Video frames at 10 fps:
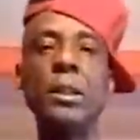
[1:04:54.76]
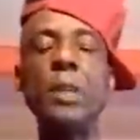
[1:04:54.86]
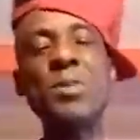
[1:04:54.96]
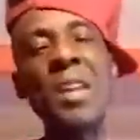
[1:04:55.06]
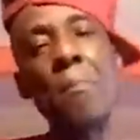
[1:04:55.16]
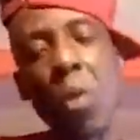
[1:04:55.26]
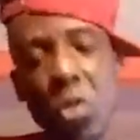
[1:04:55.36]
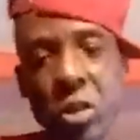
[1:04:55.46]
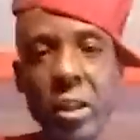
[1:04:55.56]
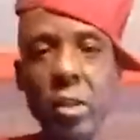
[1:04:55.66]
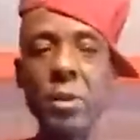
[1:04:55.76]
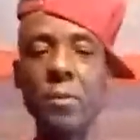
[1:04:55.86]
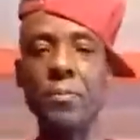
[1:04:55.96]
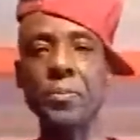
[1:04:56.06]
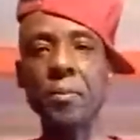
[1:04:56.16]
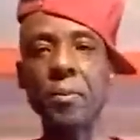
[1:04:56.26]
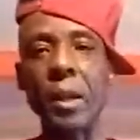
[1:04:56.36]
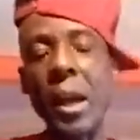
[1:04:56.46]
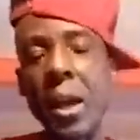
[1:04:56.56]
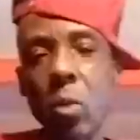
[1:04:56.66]
Him say must kill me.
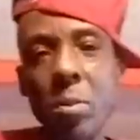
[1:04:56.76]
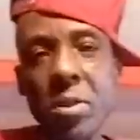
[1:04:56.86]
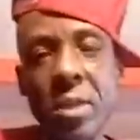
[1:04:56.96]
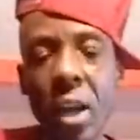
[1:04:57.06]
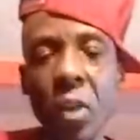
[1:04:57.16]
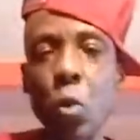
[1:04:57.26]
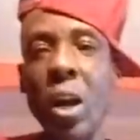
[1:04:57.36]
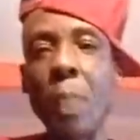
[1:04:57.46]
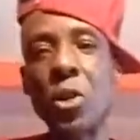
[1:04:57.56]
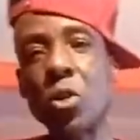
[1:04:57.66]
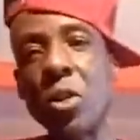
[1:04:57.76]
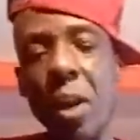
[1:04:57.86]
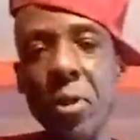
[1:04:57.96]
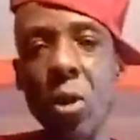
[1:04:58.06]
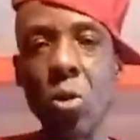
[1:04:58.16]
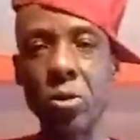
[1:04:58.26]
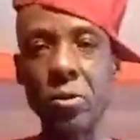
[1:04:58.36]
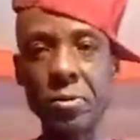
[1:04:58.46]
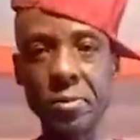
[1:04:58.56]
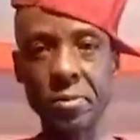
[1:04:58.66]
Anyway, me see a New York, Make sure say have your gun.
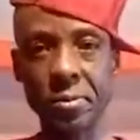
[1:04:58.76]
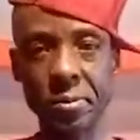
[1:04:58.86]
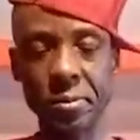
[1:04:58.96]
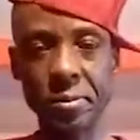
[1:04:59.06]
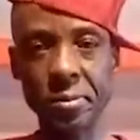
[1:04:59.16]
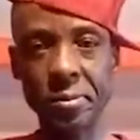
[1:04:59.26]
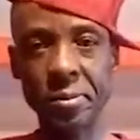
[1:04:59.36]
Mm-hmm.